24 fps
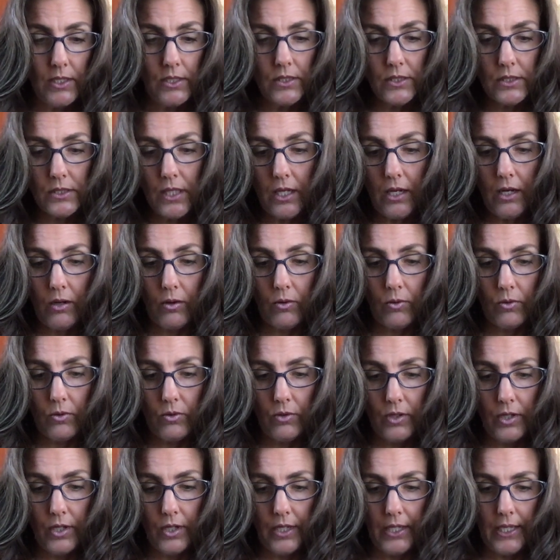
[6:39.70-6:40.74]
So,
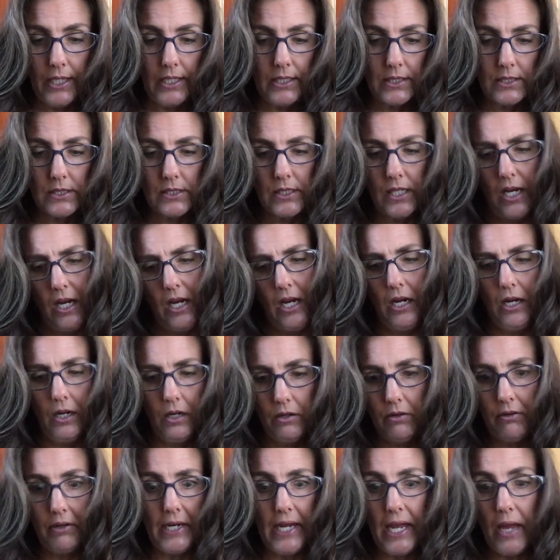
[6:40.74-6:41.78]
it's
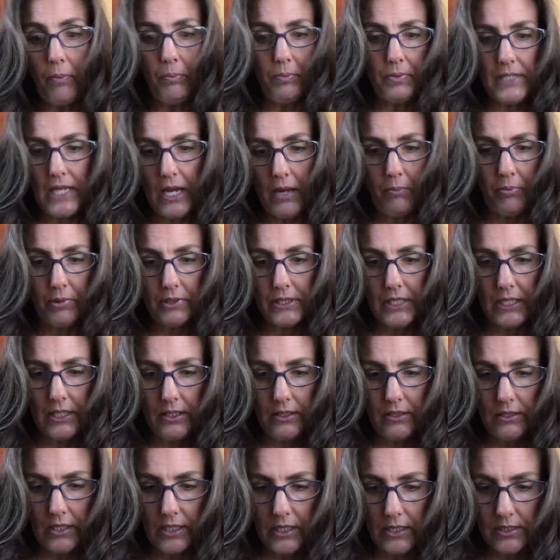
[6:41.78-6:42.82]
hurry up,
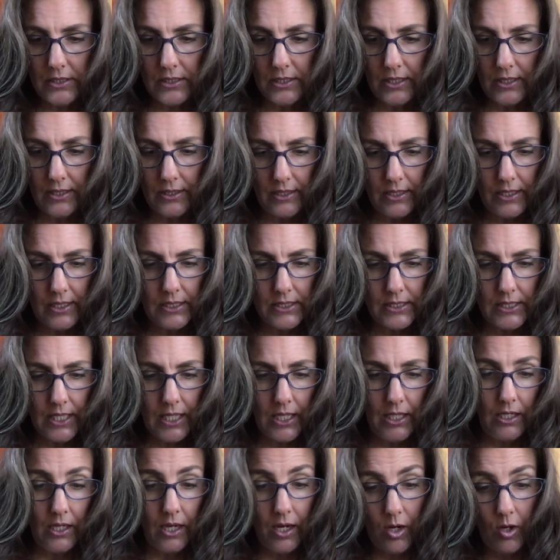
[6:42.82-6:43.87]
Templeton, is it? he
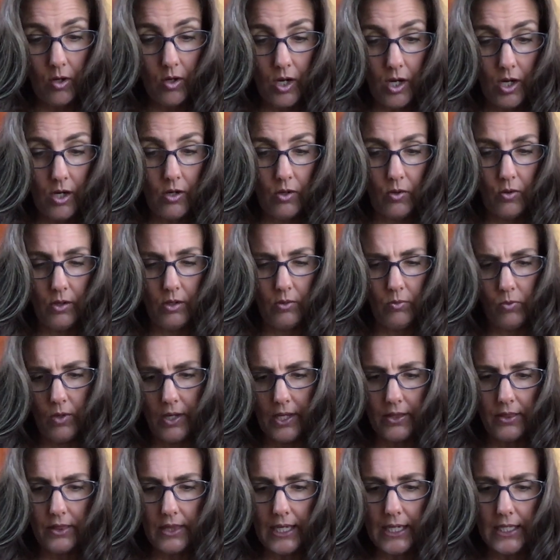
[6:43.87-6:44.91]
said. Ho ho, and
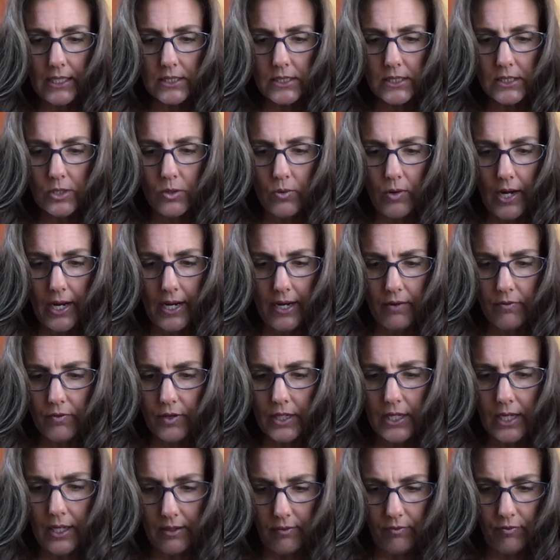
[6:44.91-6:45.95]
what thanks do I ever
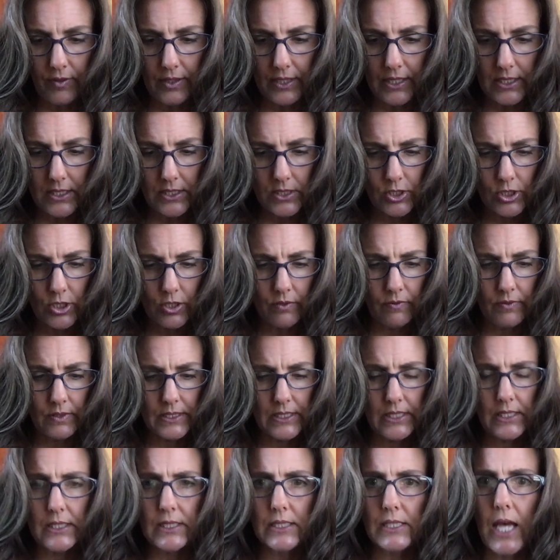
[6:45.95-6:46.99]
get for these
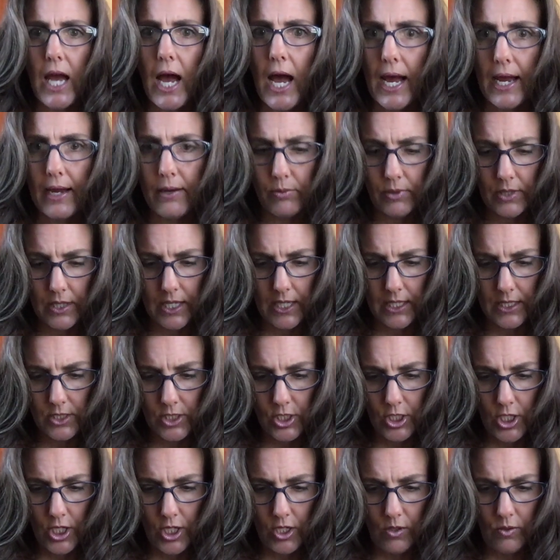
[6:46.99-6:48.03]
services, I would like
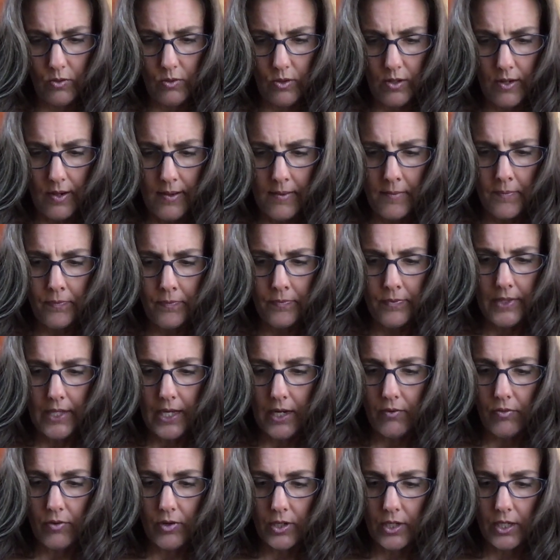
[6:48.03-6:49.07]
to know?
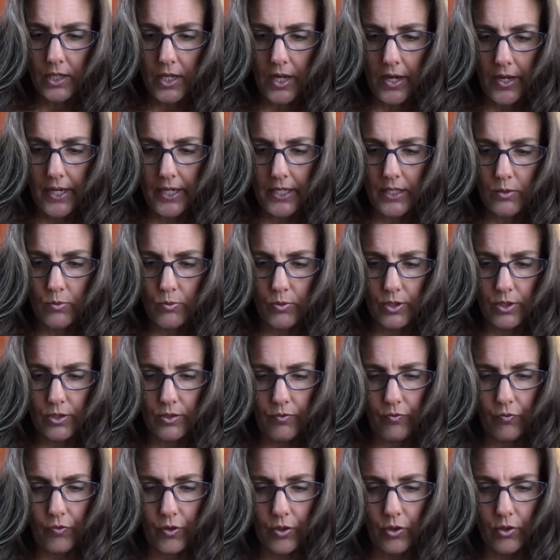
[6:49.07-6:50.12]
Never a kind
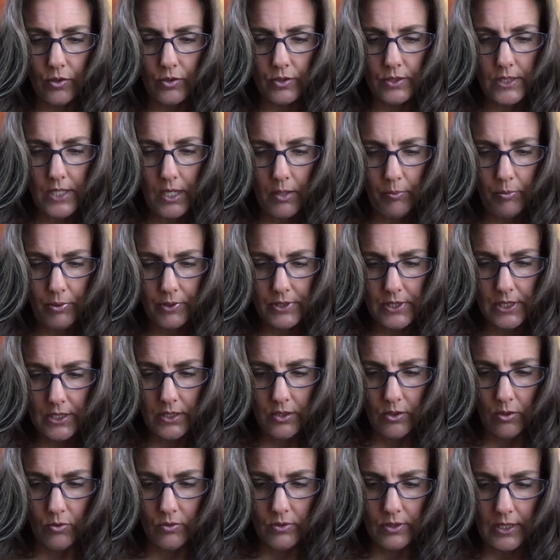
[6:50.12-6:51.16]
word for old
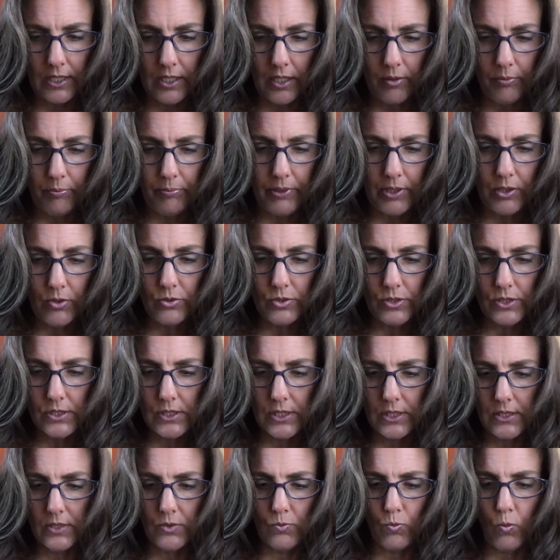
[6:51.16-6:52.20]
Templeton, only abuse
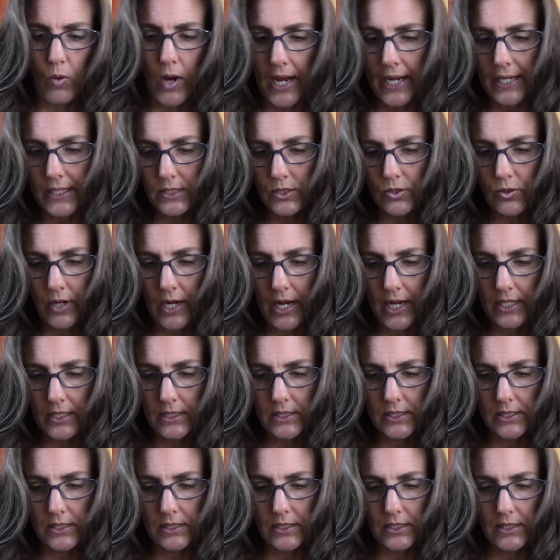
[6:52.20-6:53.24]
and
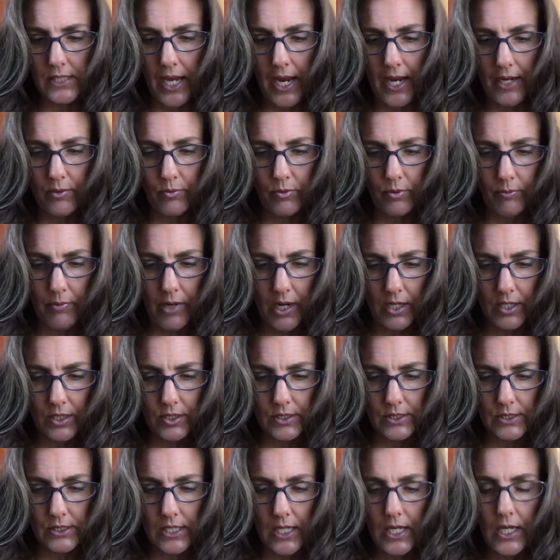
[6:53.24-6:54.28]
wisecracks and side
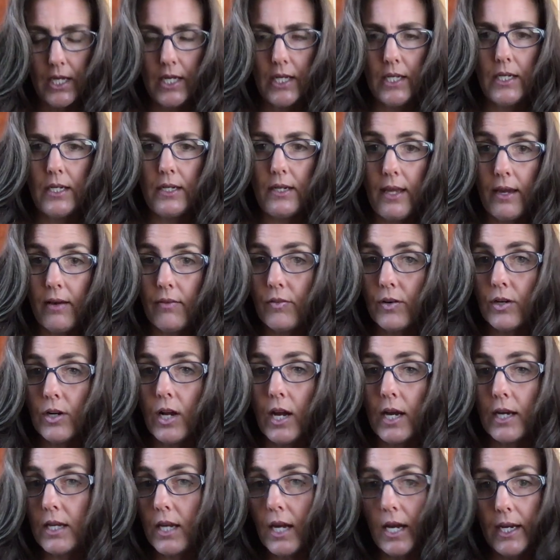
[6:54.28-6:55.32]
remarks. Never
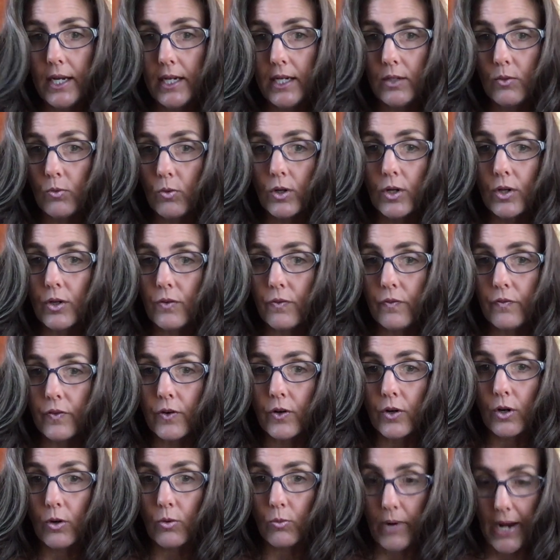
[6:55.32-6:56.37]
a kind word
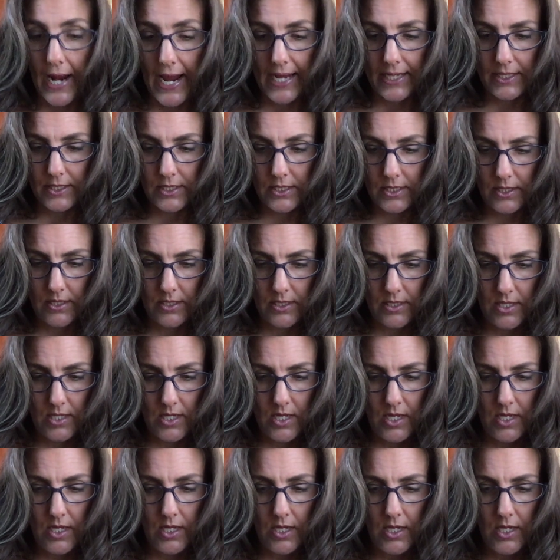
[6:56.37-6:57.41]
for a rat.
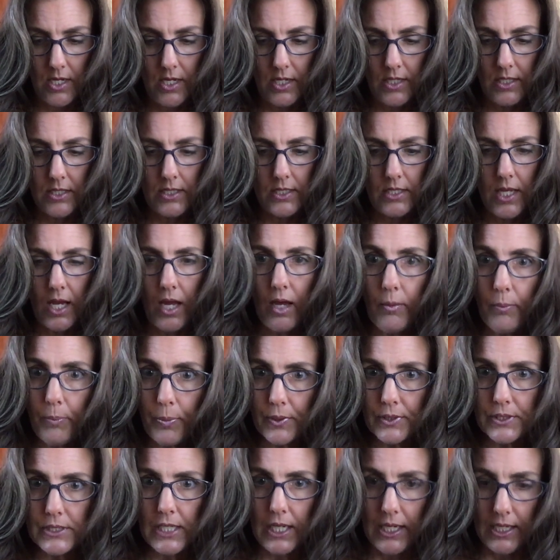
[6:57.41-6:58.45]

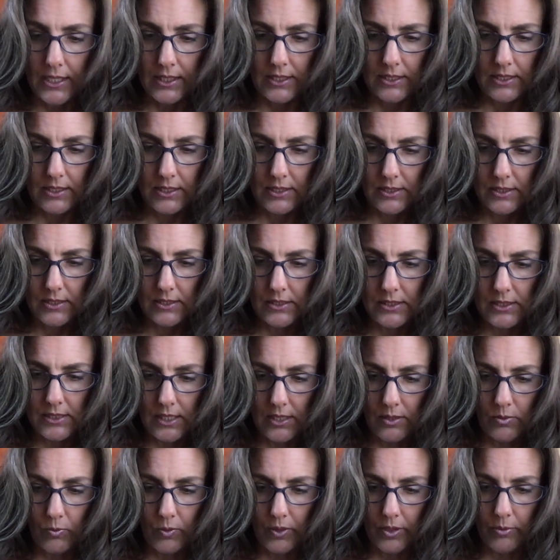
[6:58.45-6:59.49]
Templeton,
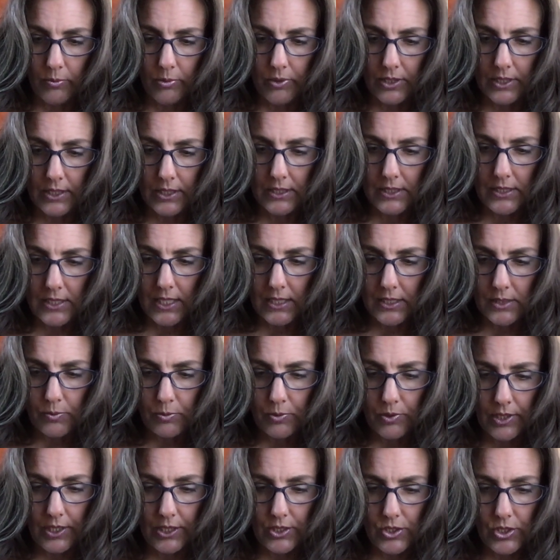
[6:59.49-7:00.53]
said Wilbur in
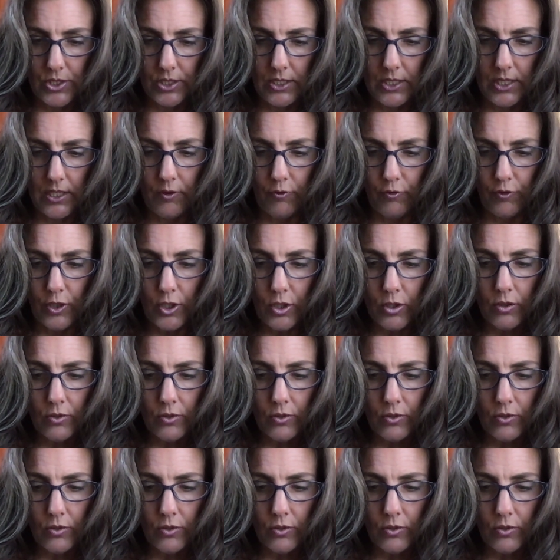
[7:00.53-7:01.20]
desperation, if you